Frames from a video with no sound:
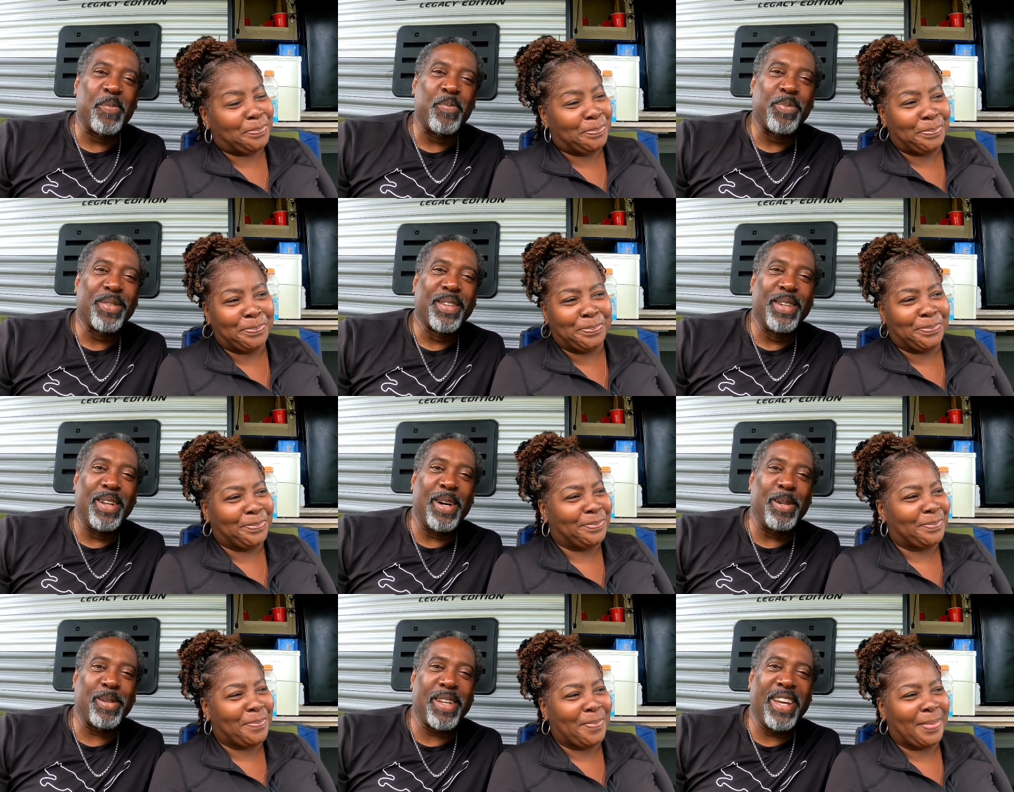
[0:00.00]
Speaker 1: Okay. you
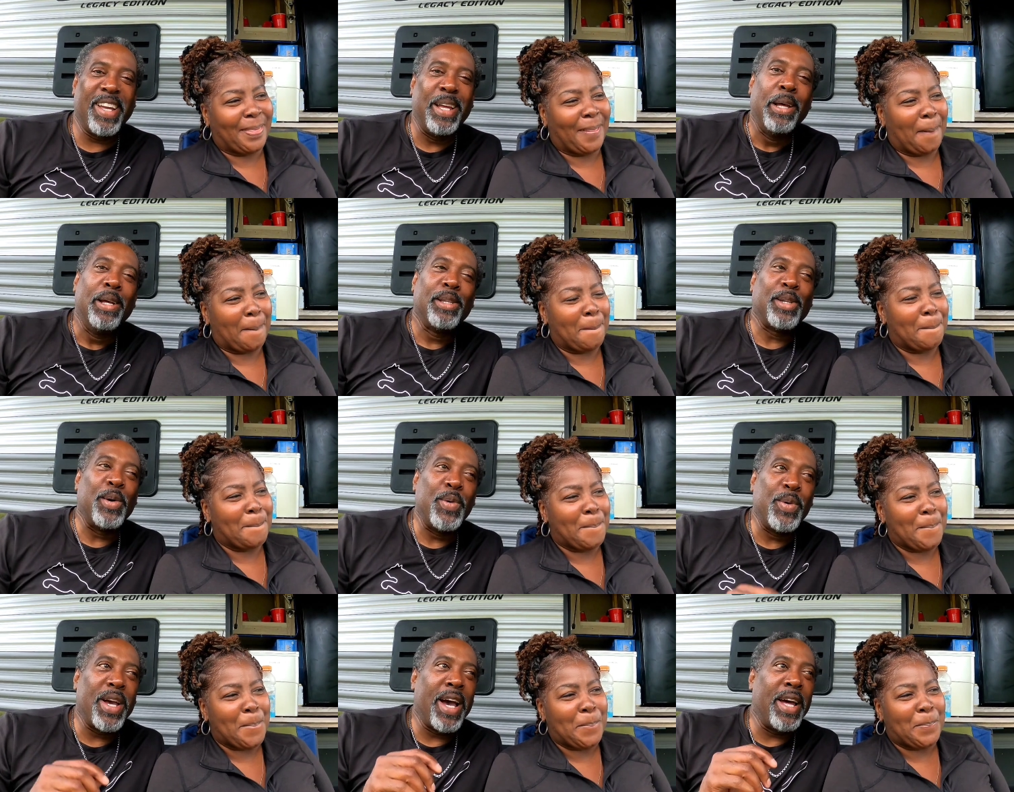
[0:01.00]
know what I'm saying? So
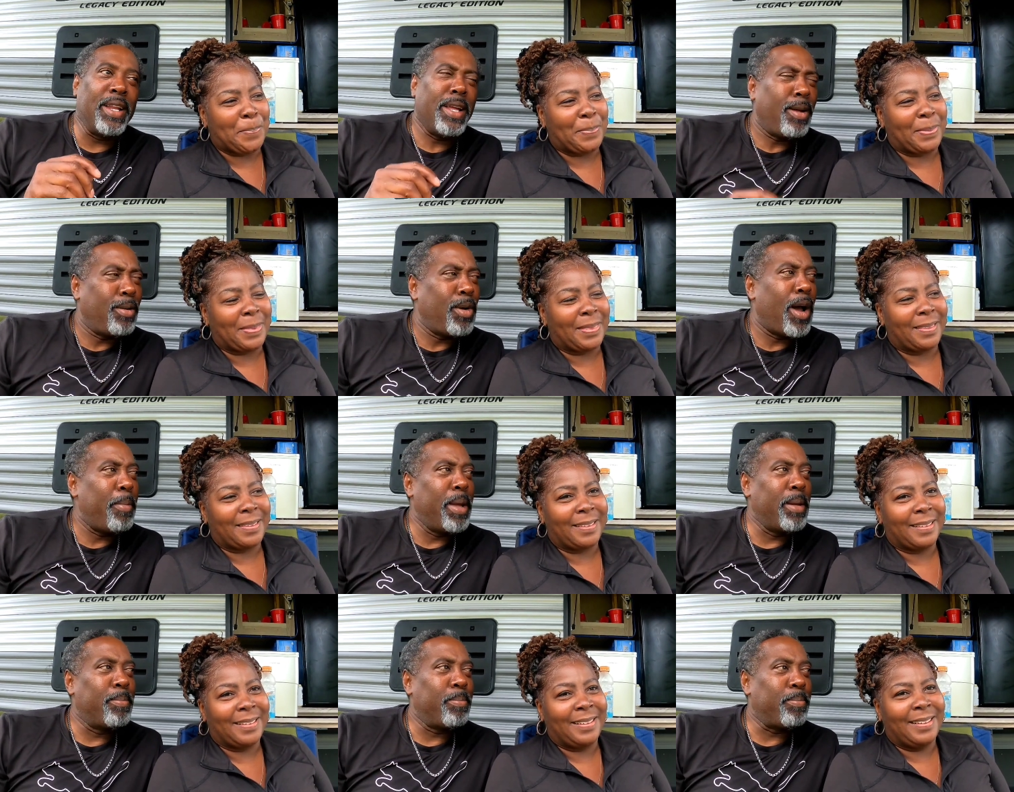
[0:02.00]
you got, I don't know how
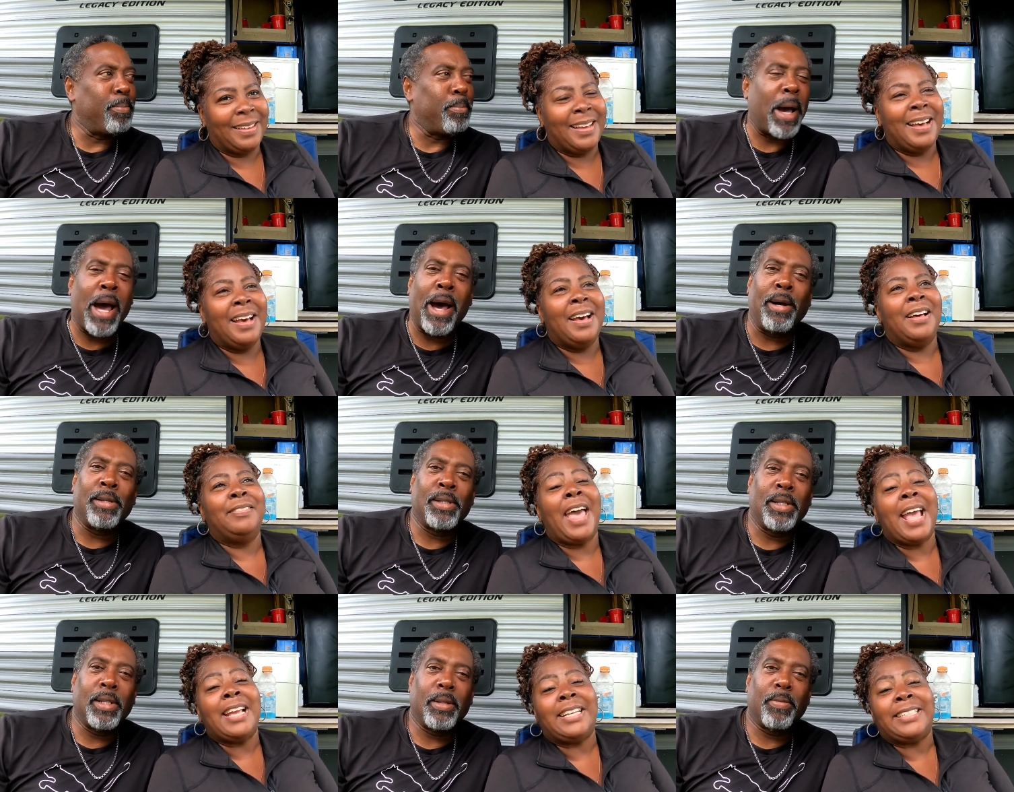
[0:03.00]
many miles.
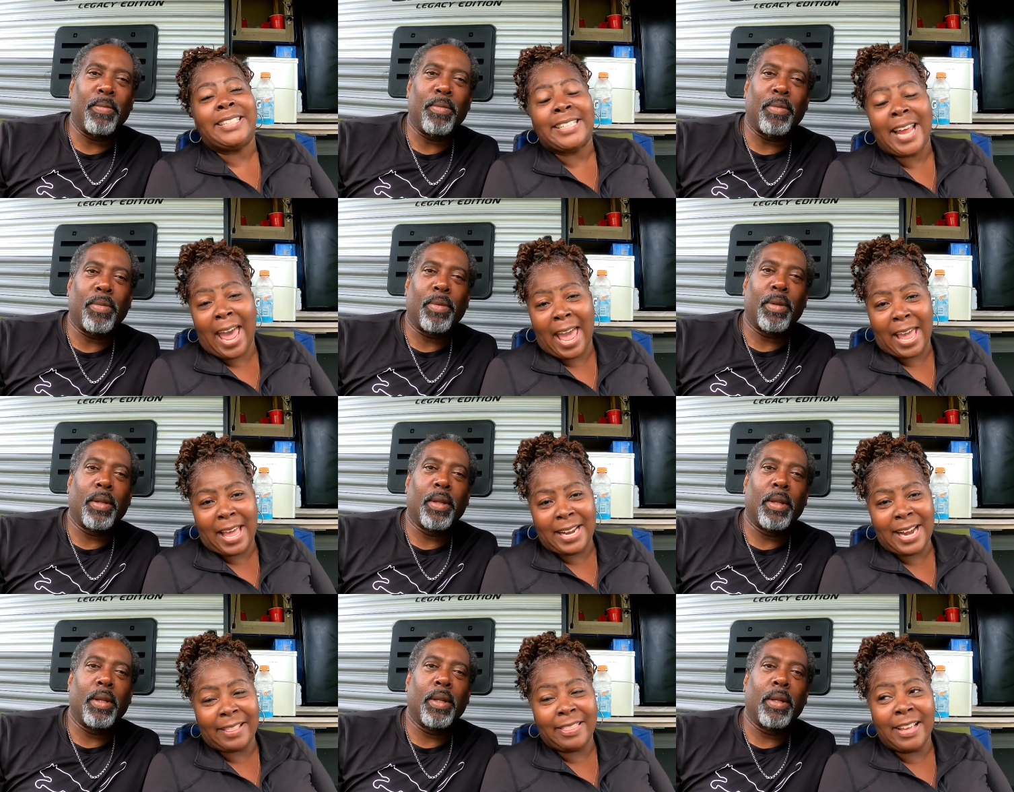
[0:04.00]
They
Speaker 2: say,
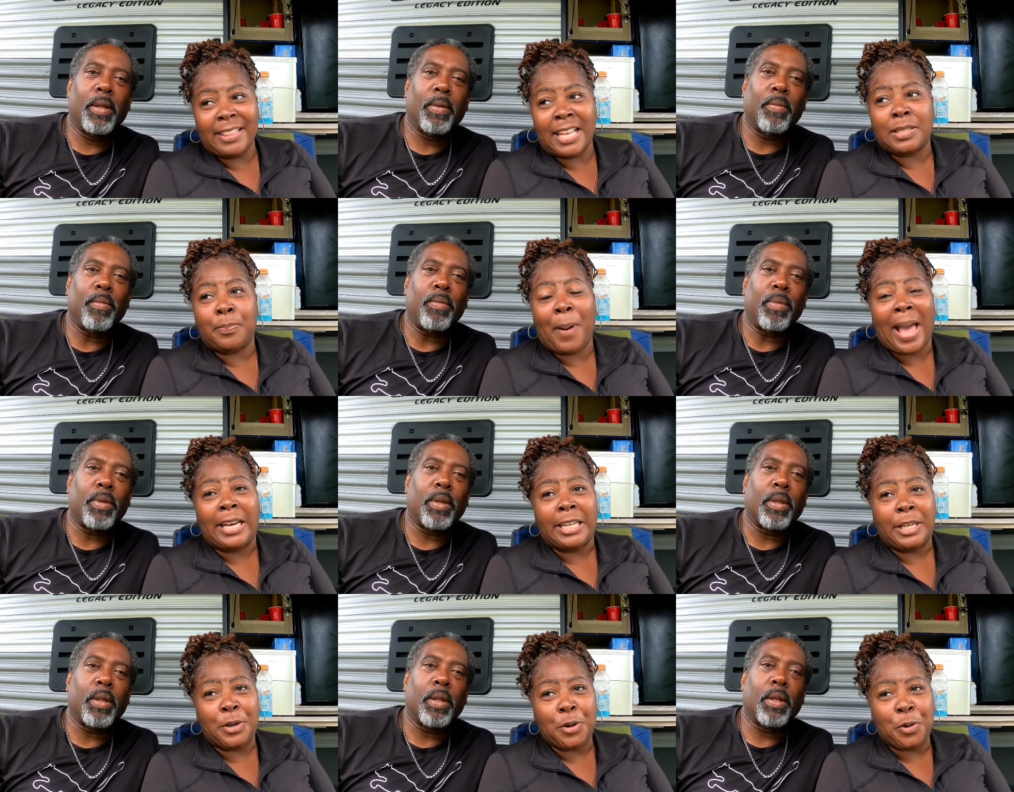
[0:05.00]
and I think that's by
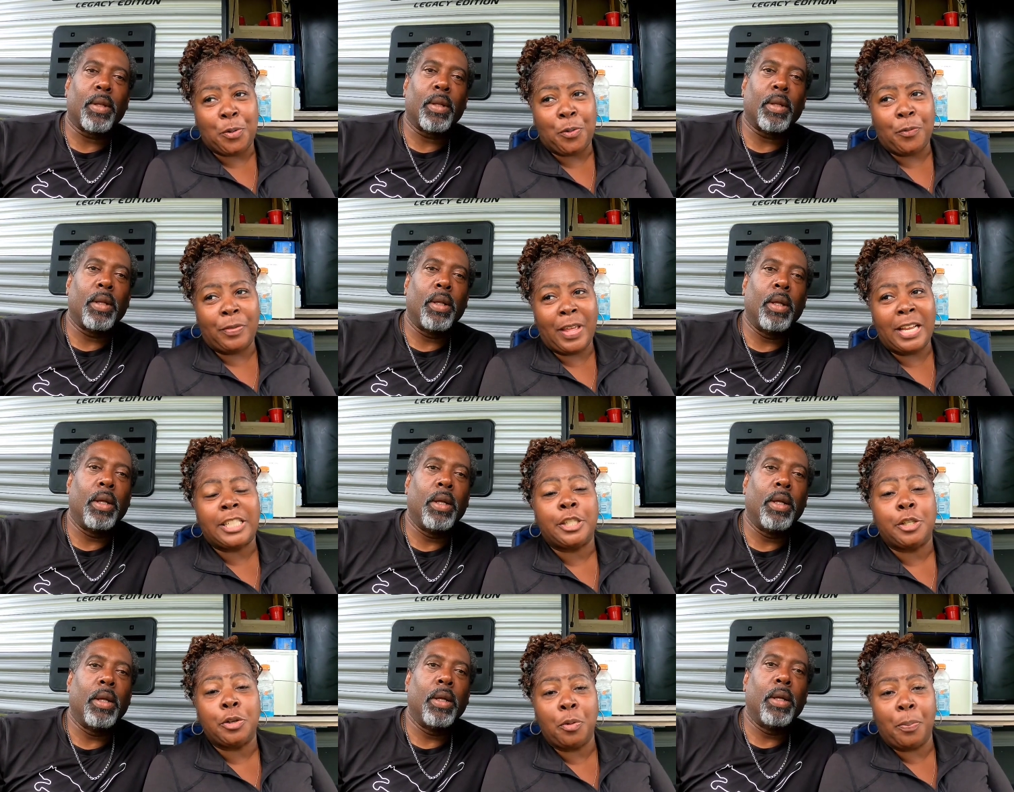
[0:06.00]
canoe, it's
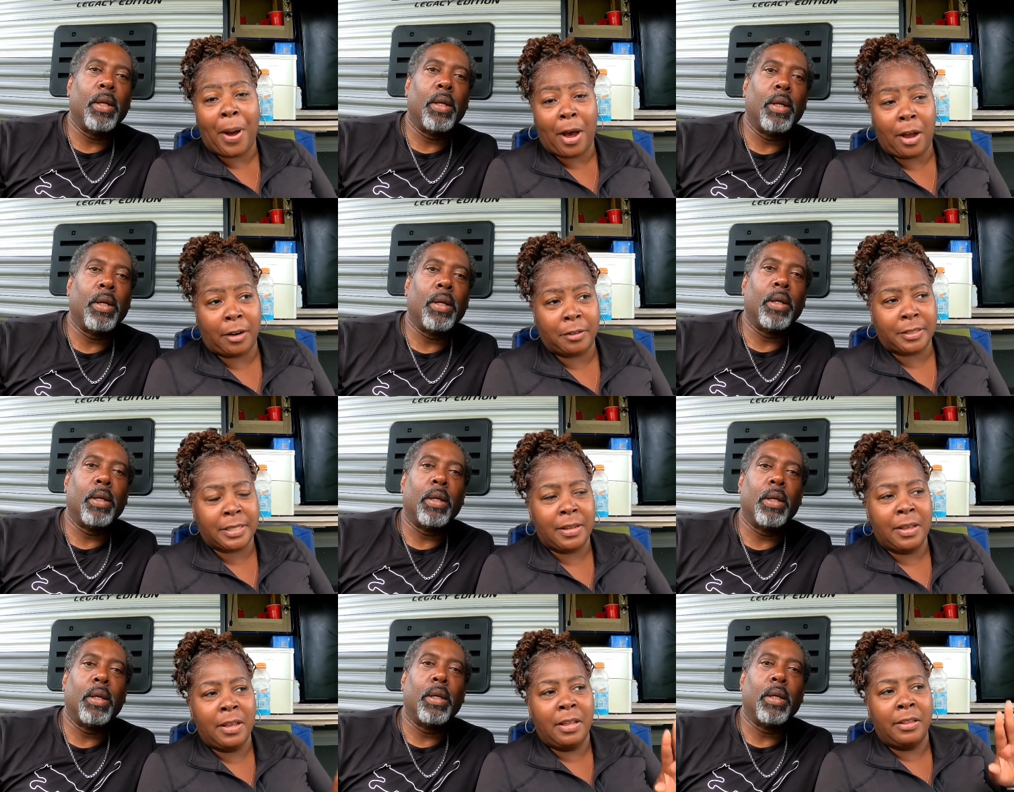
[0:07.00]
two parts.
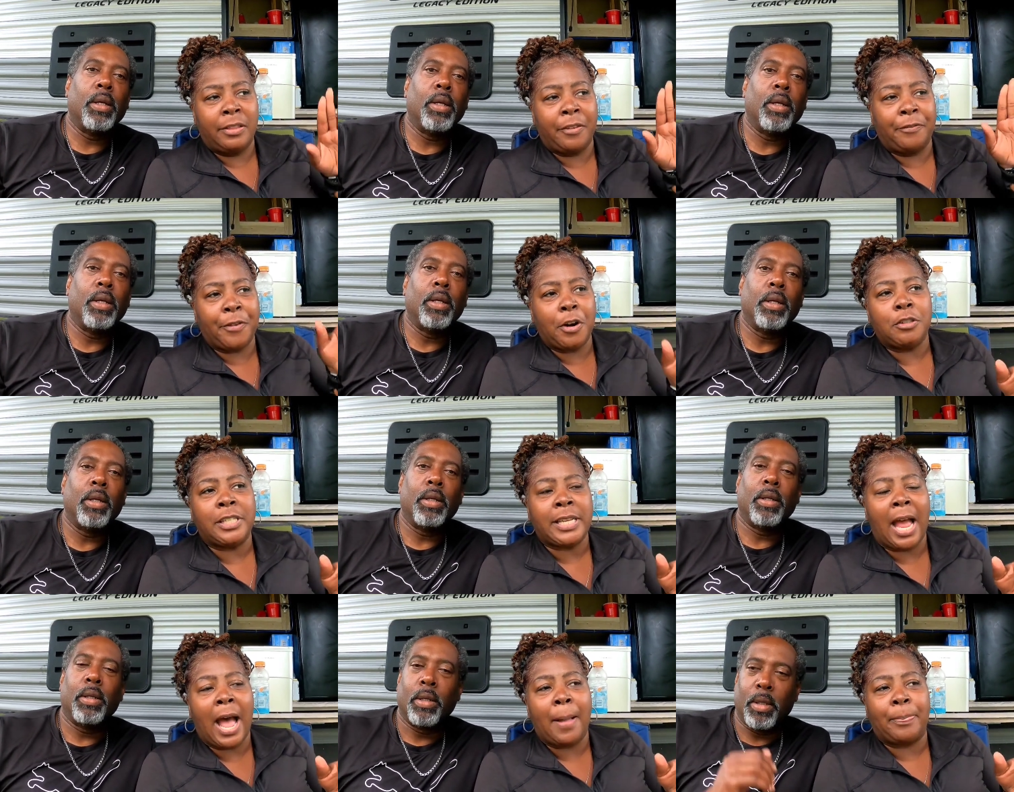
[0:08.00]
The first
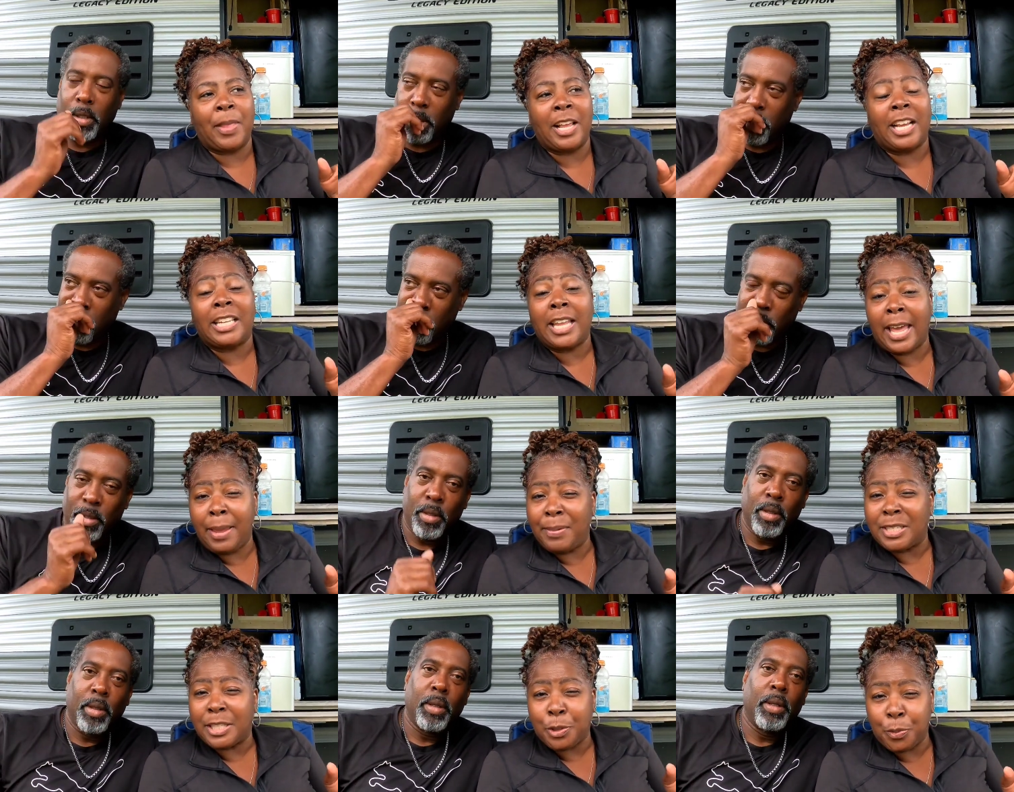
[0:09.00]
stop, they claim is